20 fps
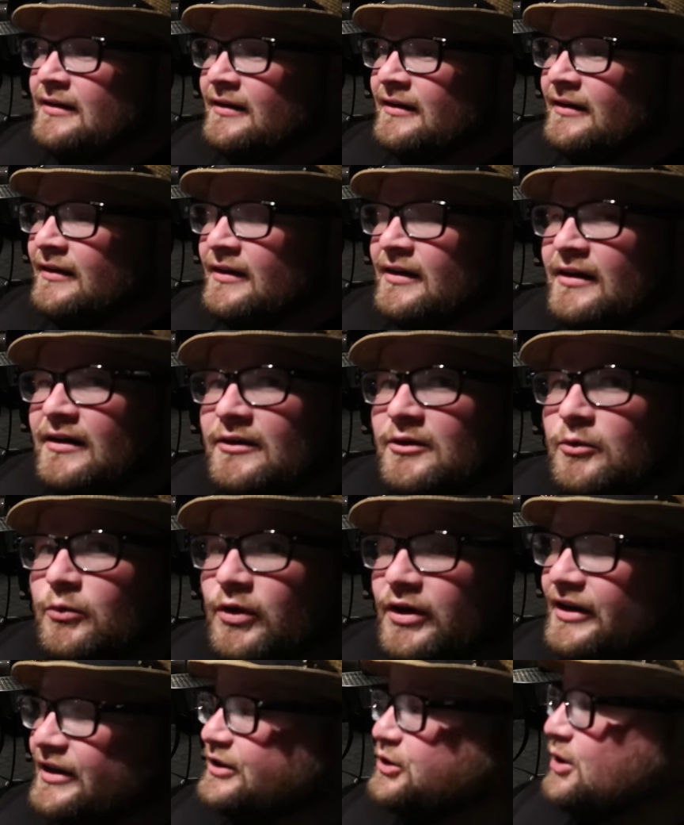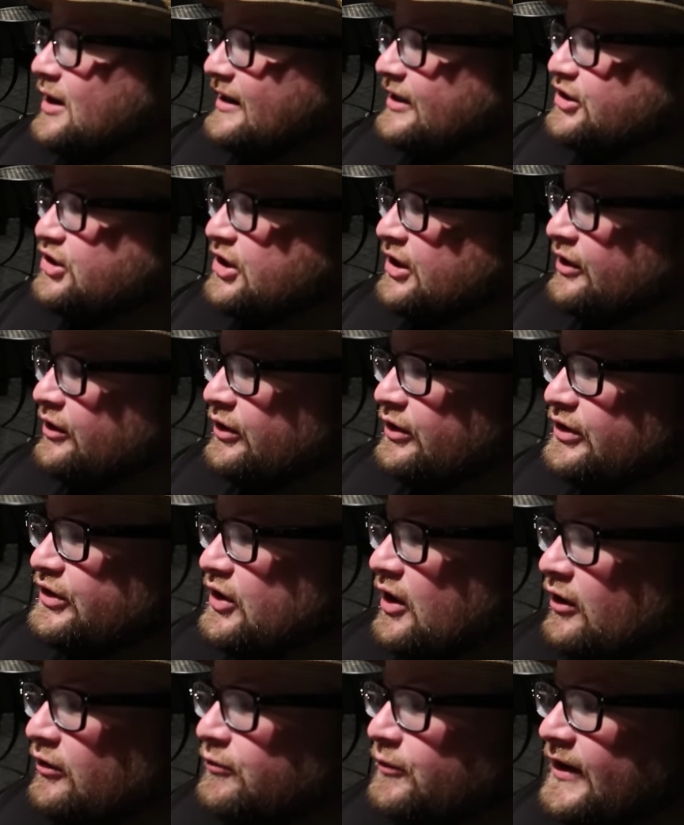Sante. We're gonna try to
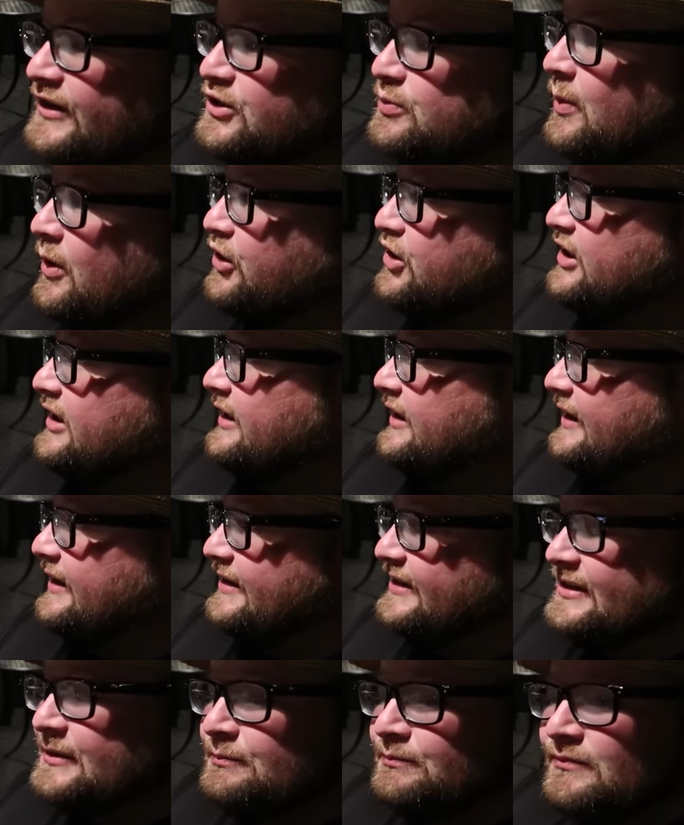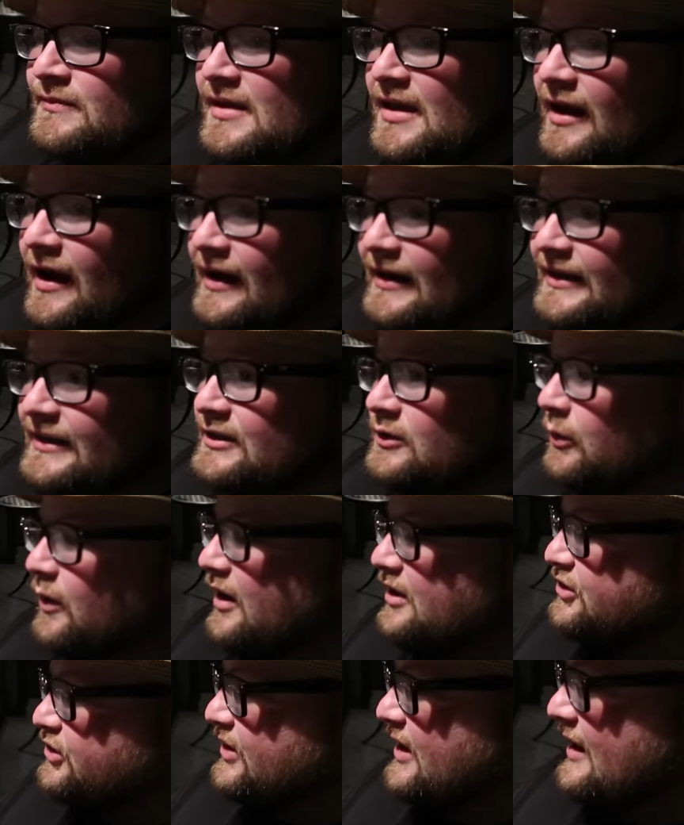cheers our French martinis. I need to
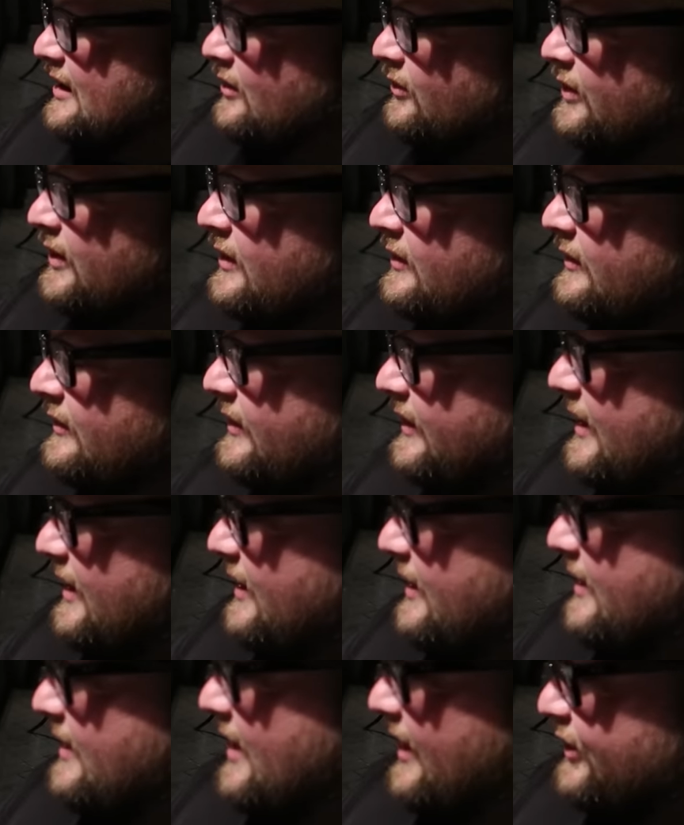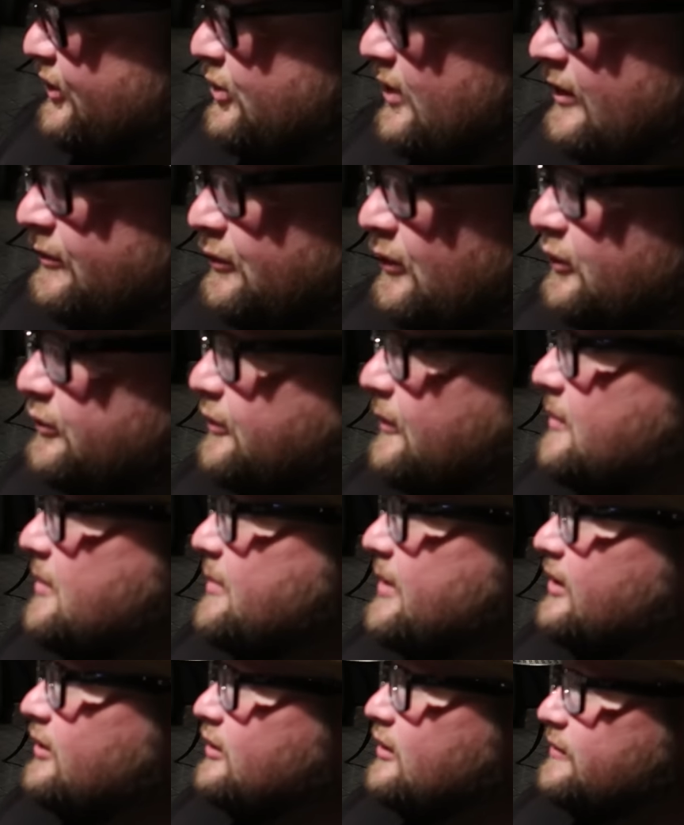wash down the uh, truffle from the
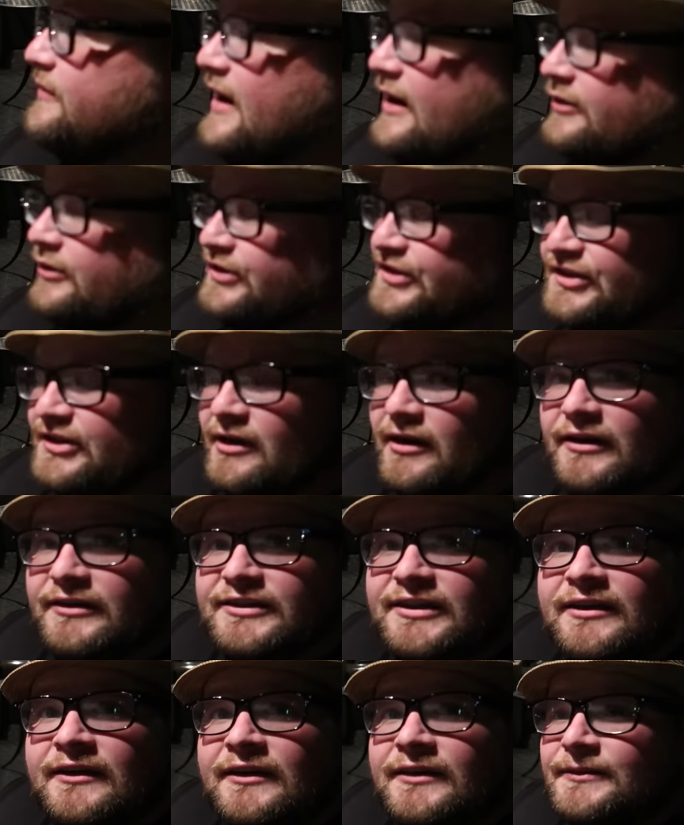middle of that croissant.